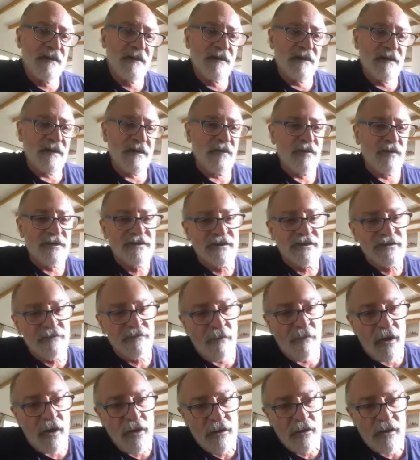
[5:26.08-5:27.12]
It was a
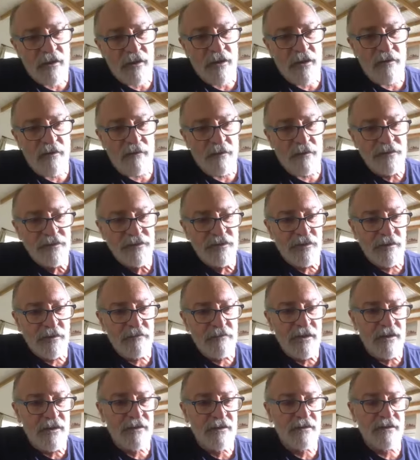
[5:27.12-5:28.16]
small club of
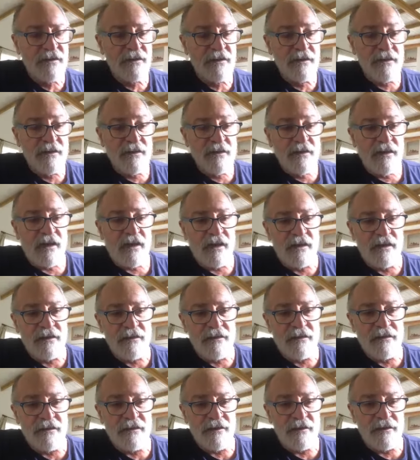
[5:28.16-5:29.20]
swimming, and